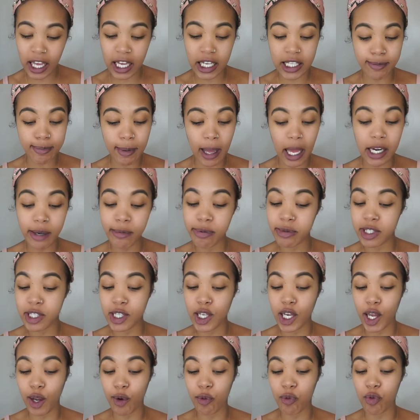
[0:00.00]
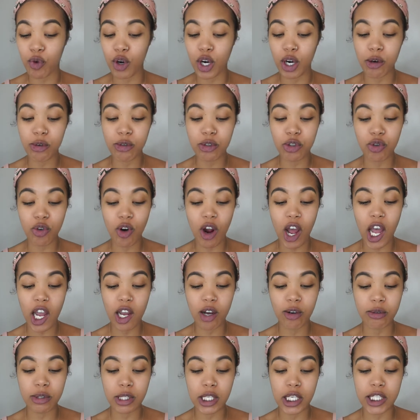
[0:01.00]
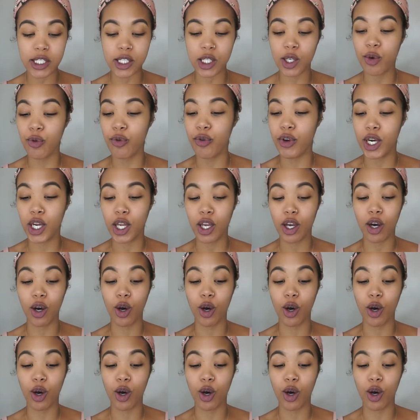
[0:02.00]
Cause my lips is looking real dry on this little video.